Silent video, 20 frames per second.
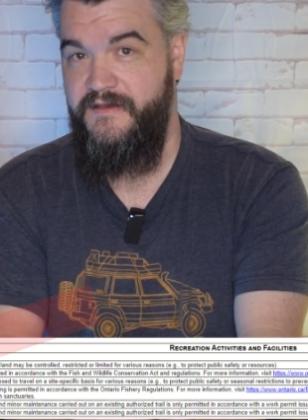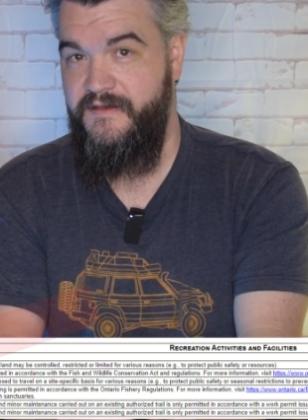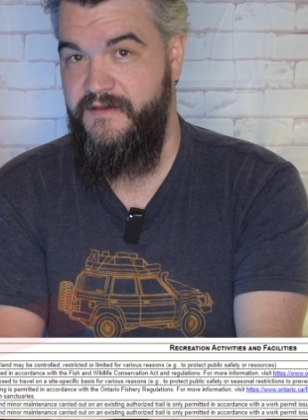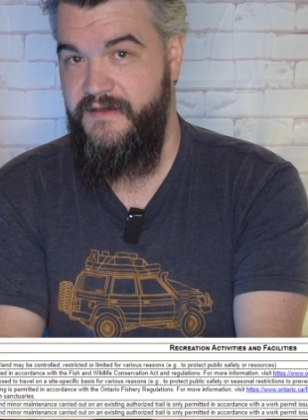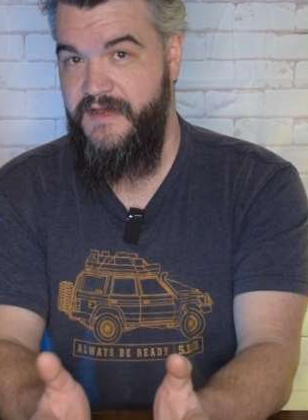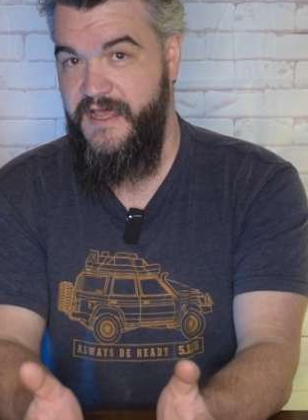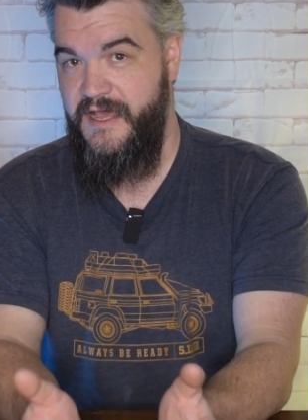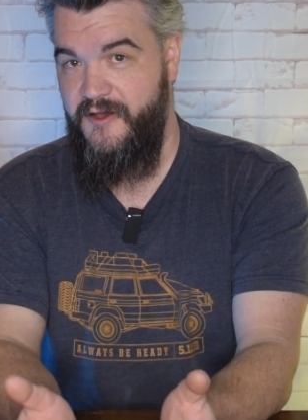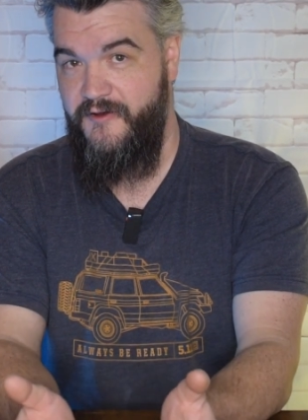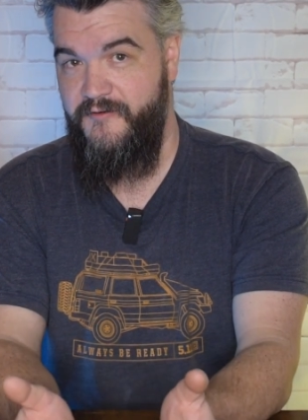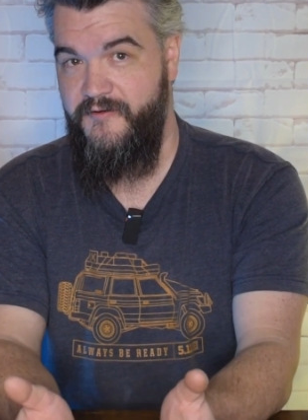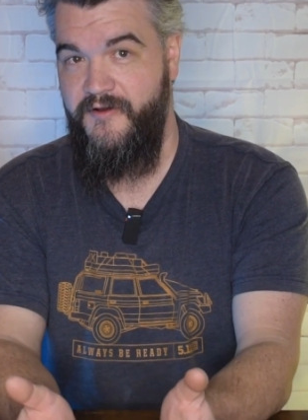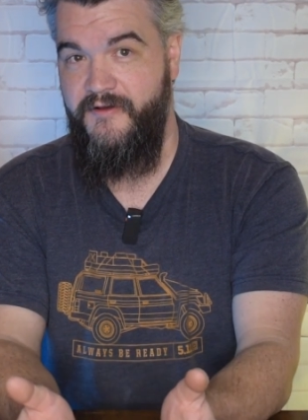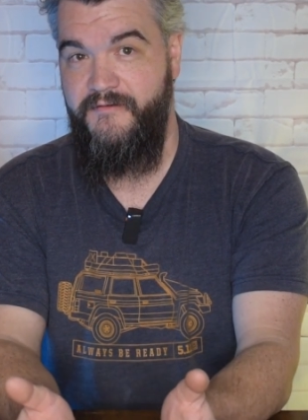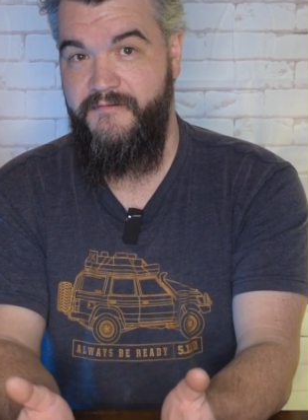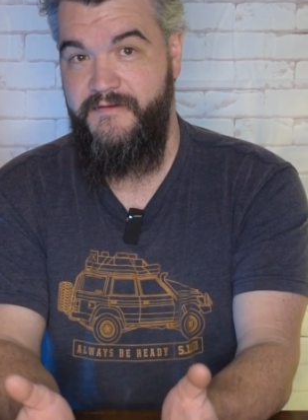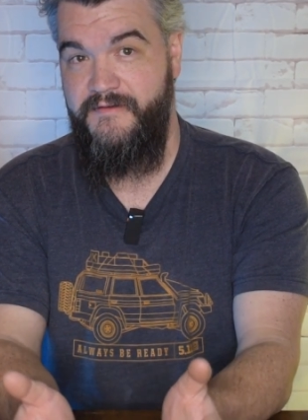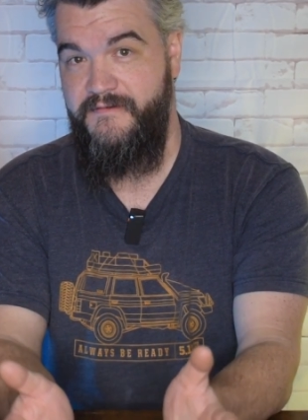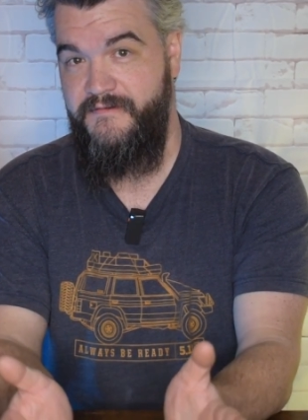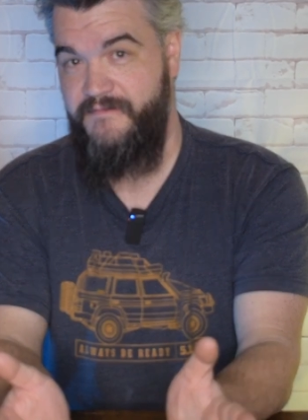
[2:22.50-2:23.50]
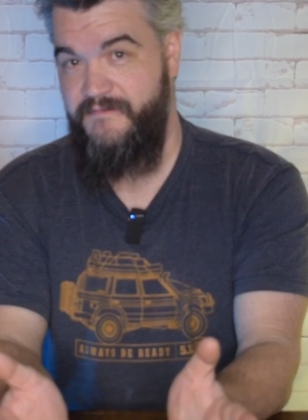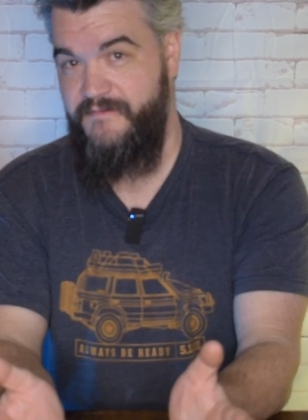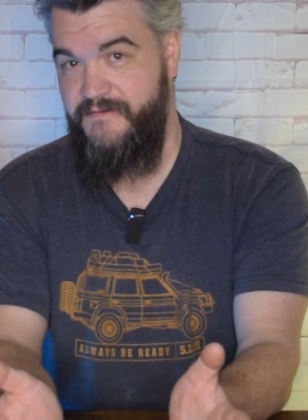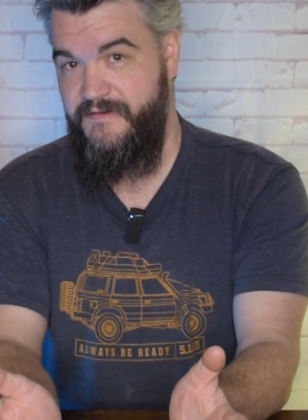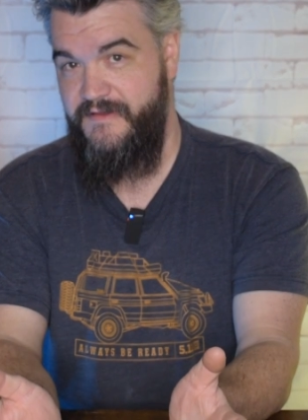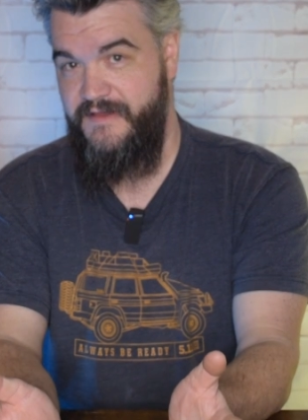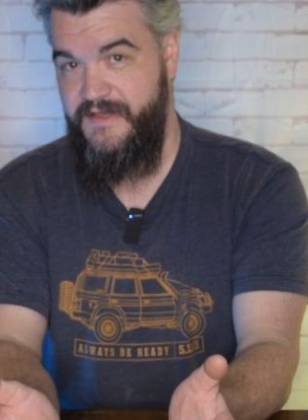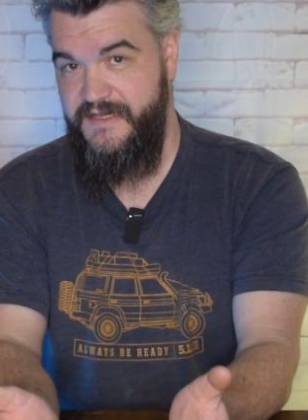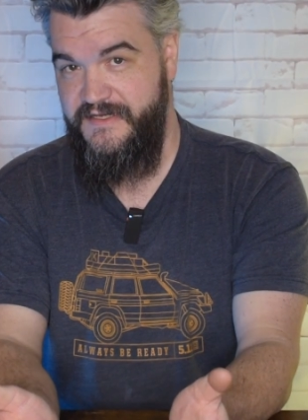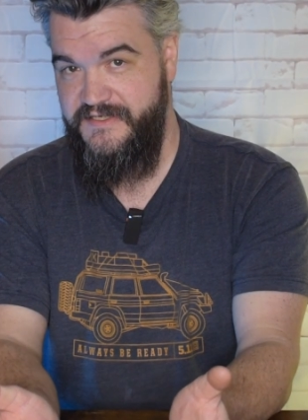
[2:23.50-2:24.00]
Now,
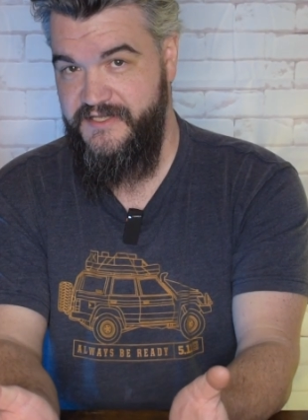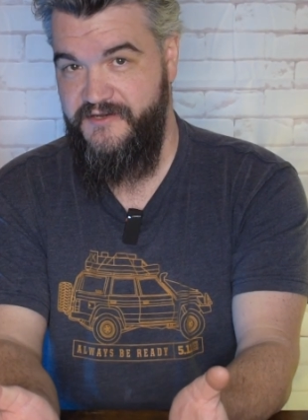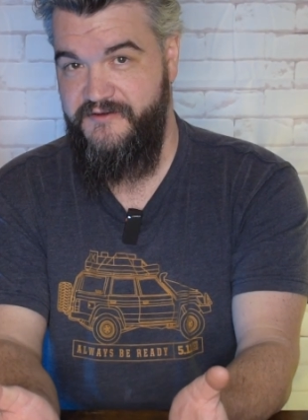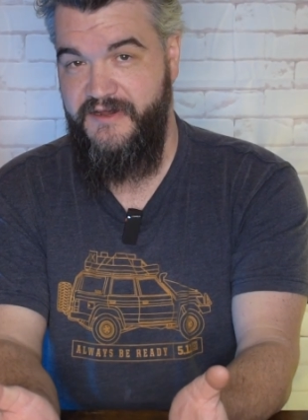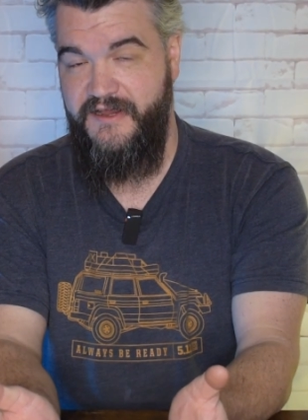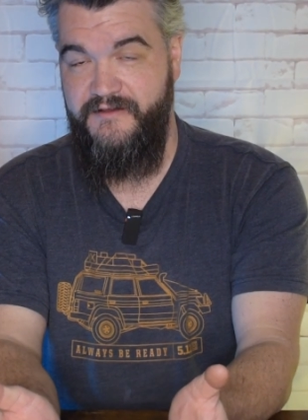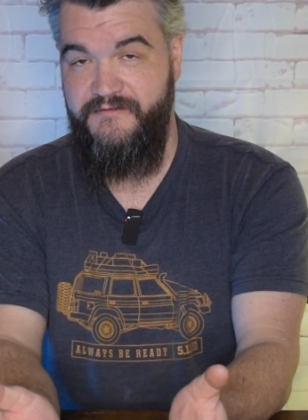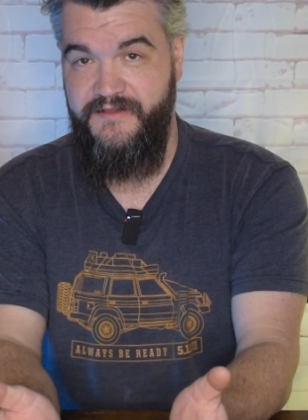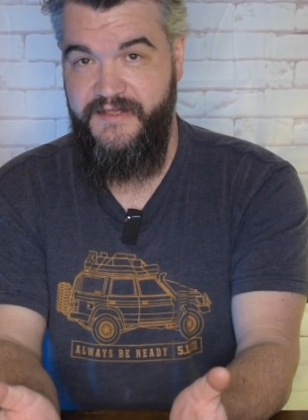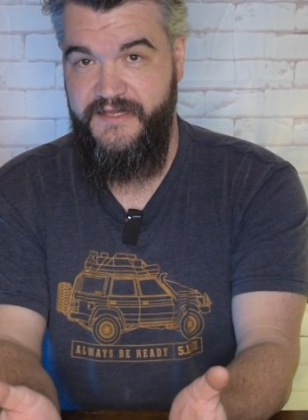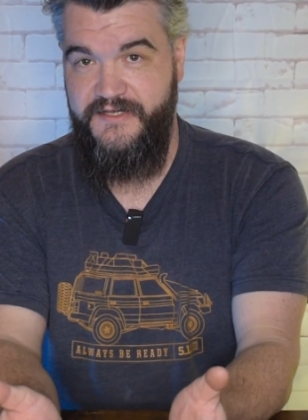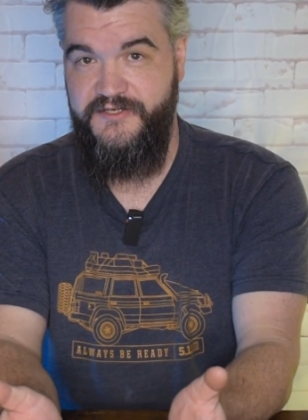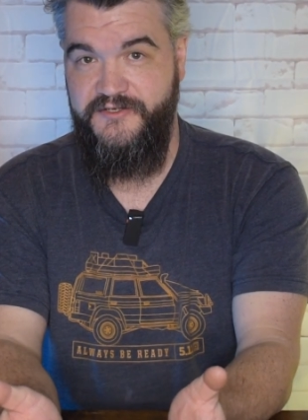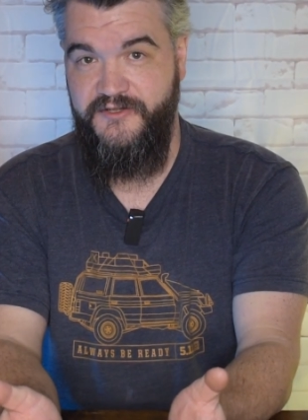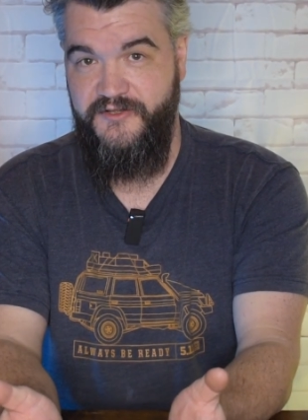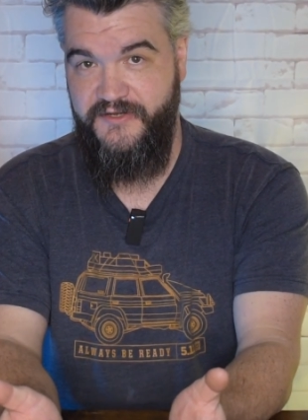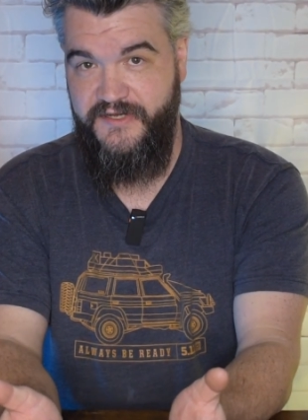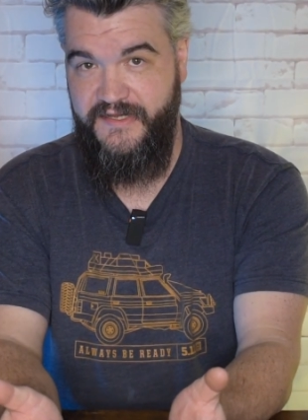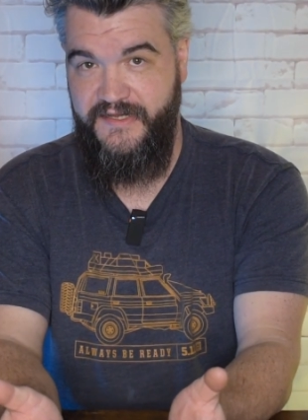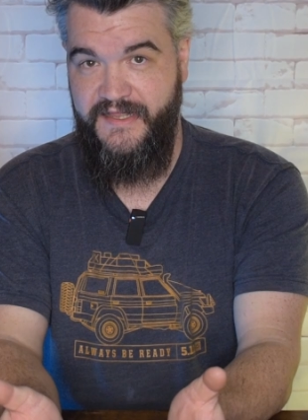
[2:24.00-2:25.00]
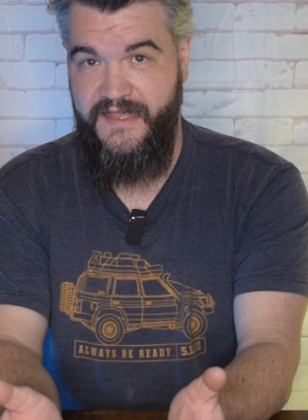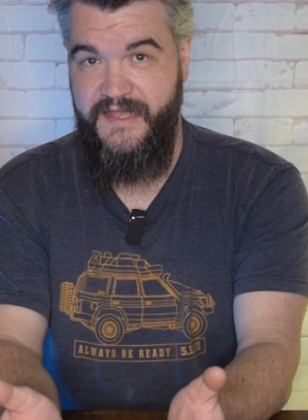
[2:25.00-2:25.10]
is the crown land you're looking